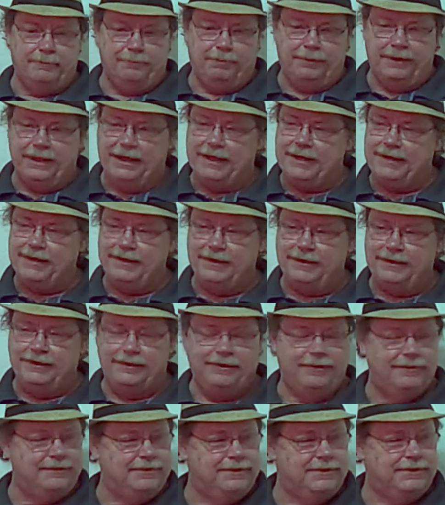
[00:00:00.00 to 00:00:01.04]
planned,
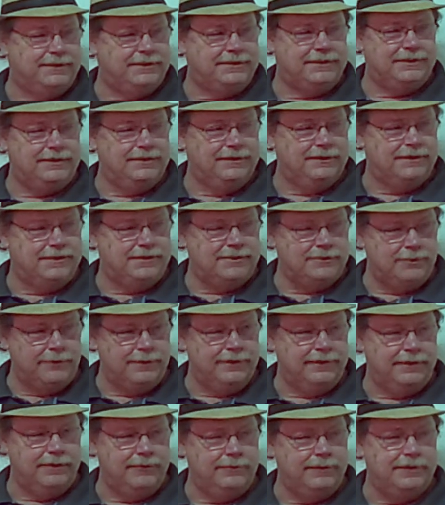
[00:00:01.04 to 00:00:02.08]
you know, just
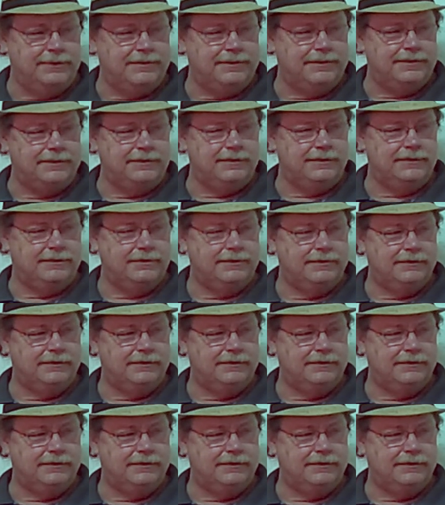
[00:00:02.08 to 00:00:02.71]
short notice,